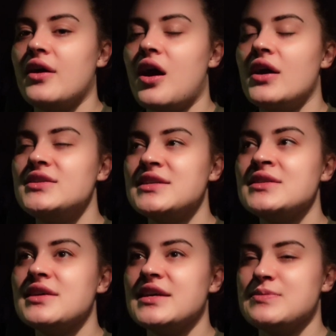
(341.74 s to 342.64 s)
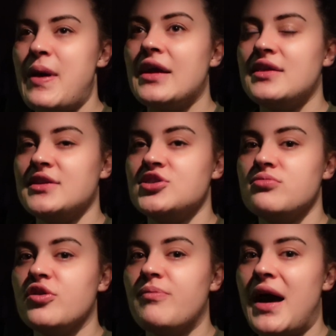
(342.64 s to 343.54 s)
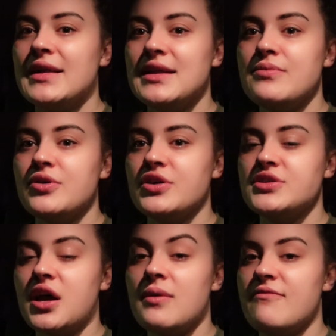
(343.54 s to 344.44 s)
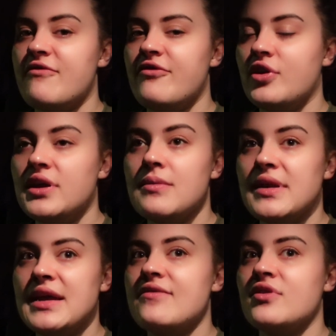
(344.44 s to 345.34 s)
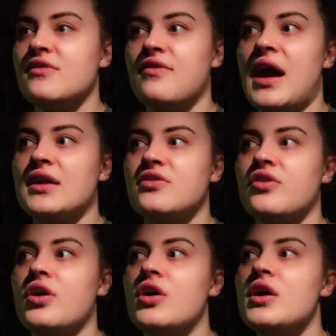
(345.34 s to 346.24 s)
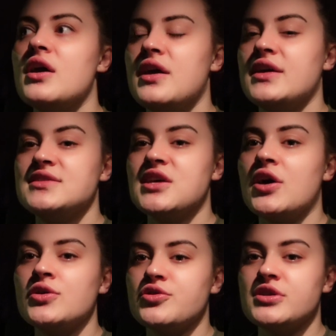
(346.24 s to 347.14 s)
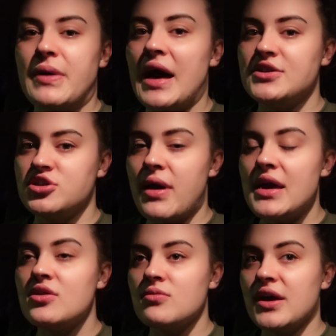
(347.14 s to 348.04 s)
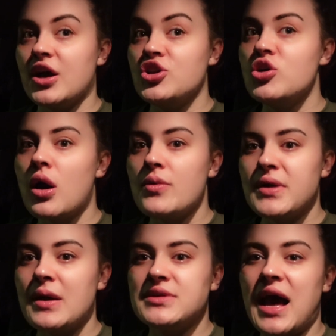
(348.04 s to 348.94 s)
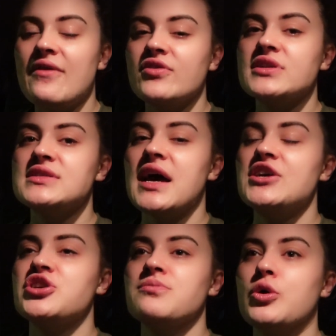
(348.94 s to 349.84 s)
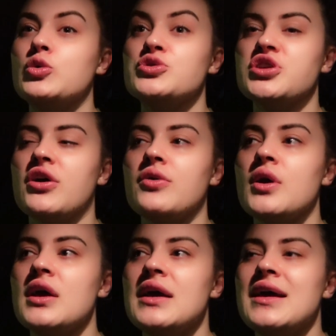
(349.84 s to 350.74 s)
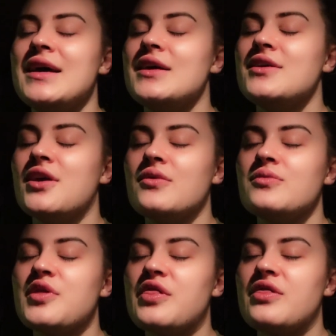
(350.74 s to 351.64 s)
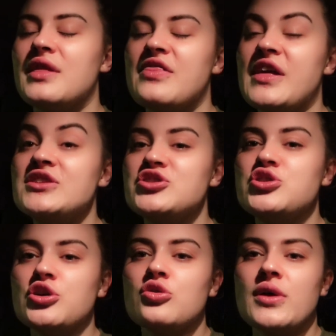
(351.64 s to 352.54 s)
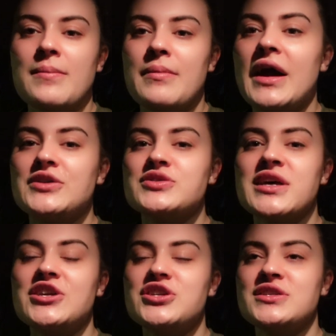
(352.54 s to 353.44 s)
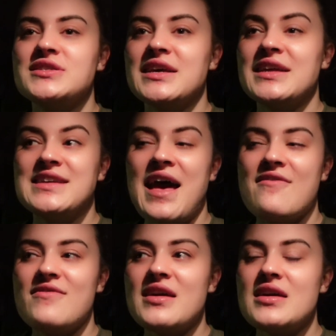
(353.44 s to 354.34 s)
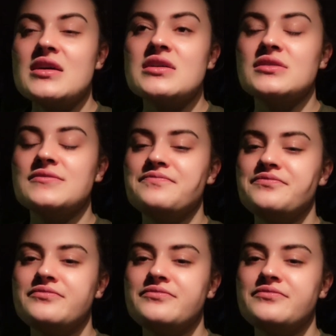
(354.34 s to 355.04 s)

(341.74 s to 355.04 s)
I didn't expect things to move badly, because I'm fully a believer in the fact that externals are as bad as you make them. Like, I knew I would be able to have a good session, but also, you know, things do impact your sessions, and it's heavy, and